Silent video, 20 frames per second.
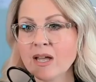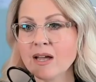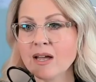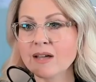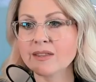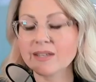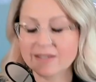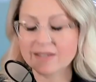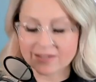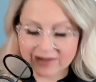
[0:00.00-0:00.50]
I
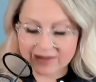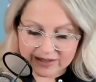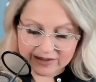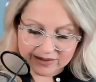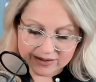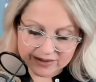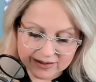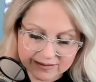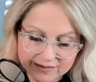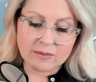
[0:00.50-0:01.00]
think that
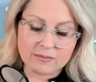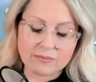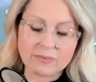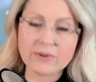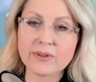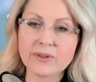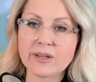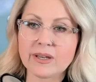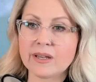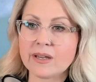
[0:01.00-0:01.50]
that's
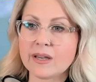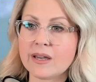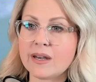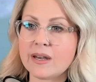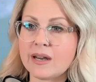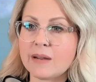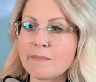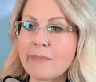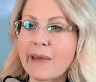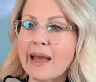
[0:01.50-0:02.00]
really an
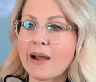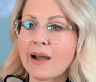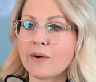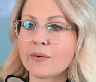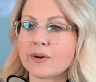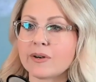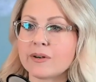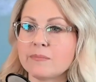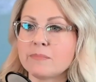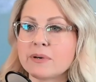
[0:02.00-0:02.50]

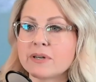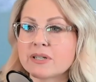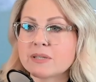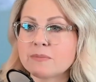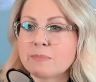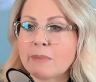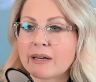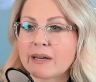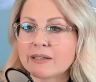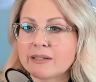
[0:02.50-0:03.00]
empowered
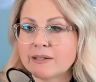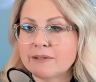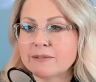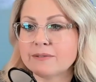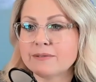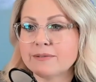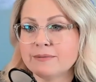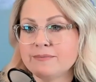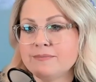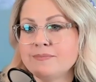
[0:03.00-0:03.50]

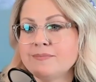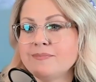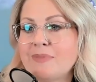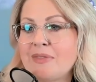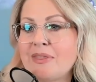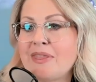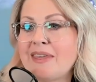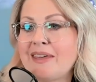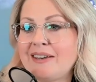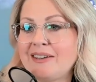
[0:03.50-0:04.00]
perspective,
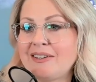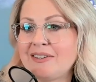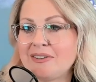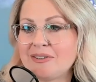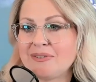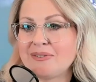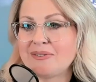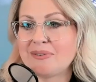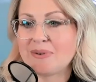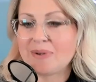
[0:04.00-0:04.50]
that
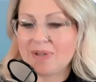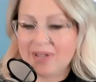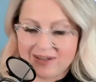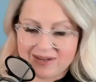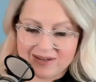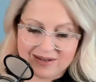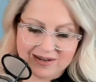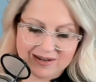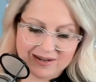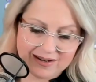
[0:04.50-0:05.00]
you
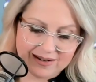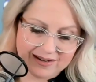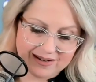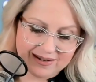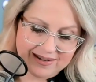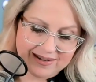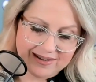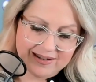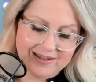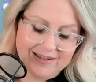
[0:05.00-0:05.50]
can
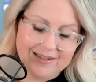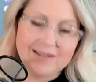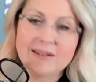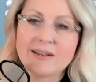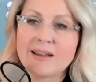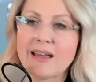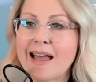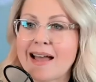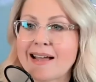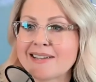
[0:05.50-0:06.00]

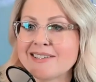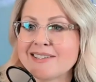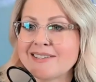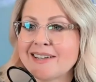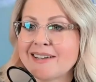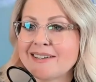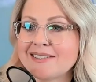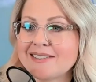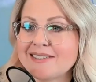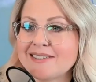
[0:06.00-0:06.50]

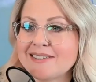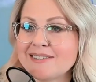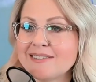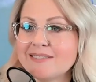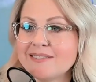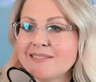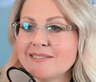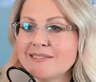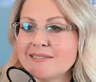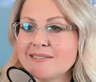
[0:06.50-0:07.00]
access
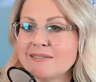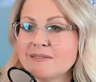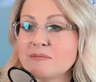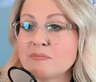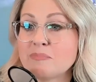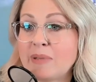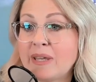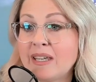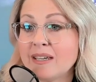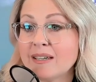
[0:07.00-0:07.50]

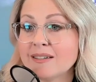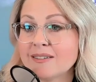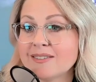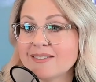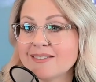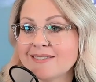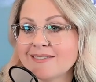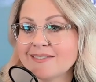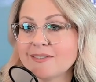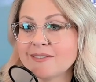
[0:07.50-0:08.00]

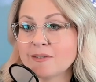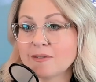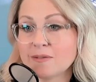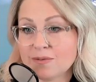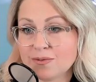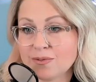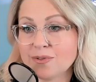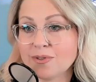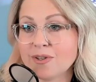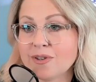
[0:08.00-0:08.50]
peace
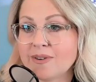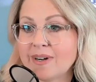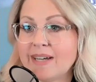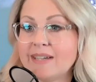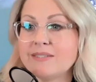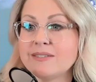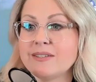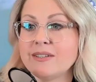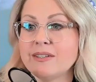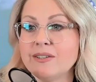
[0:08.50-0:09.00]
through the
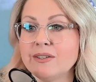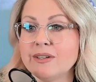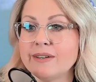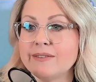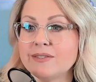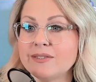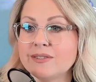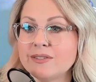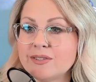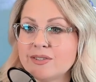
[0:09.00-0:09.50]
grace that you give
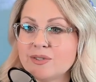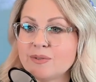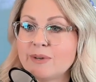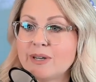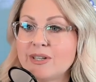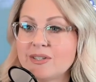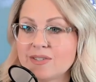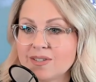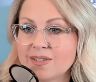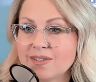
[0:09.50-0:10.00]
a
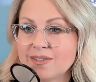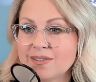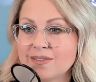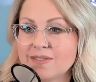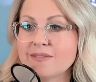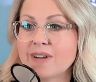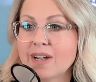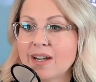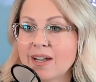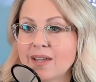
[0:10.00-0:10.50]
situation
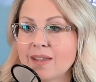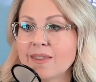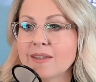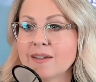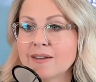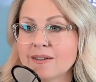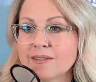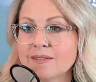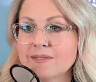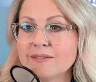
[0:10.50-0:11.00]
via
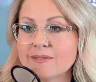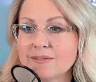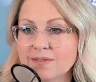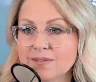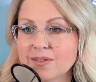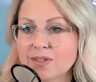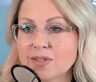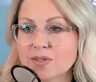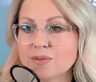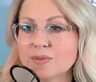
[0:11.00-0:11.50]
the,
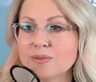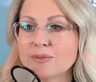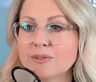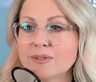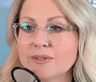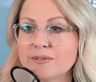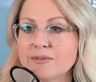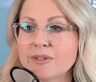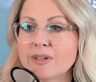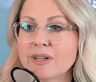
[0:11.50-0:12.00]
the tool
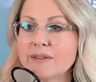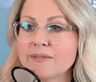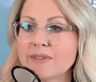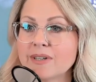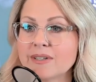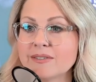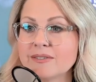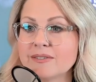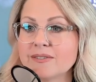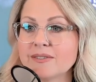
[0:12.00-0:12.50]
of
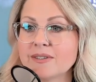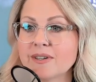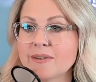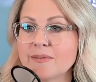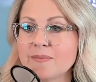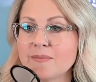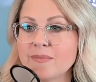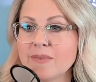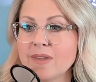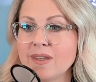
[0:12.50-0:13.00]
forgiveness.
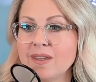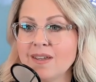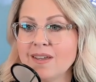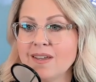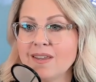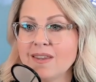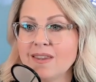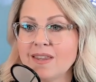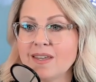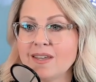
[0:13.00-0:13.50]
So
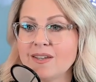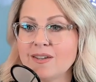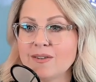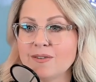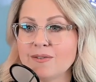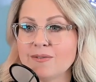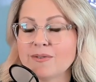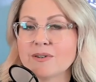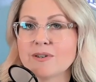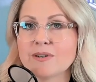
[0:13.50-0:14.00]
thank you
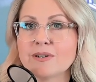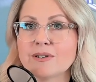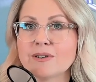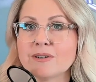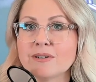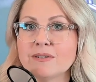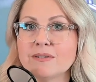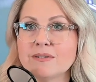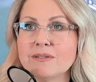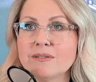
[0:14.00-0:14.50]
for